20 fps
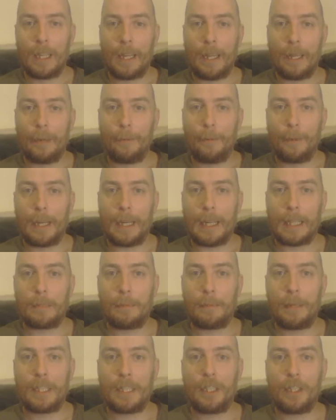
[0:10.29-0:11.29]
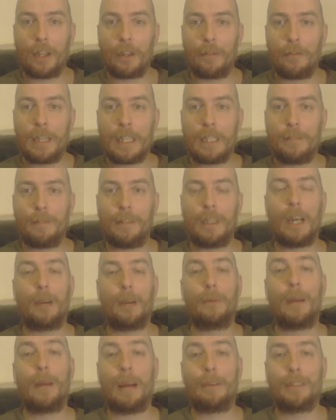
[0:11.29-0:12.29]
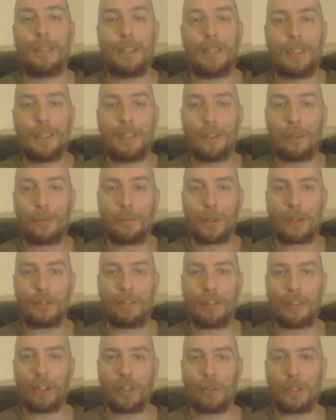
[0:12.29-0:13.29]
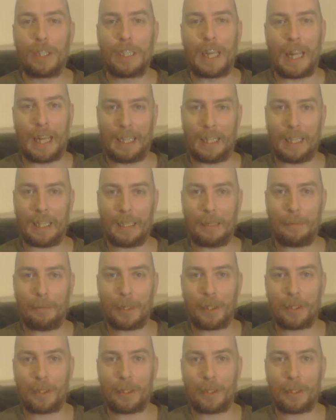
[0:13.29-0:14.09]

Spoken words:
Now, as I mentioned on the recent video, we haven't done much recording lately.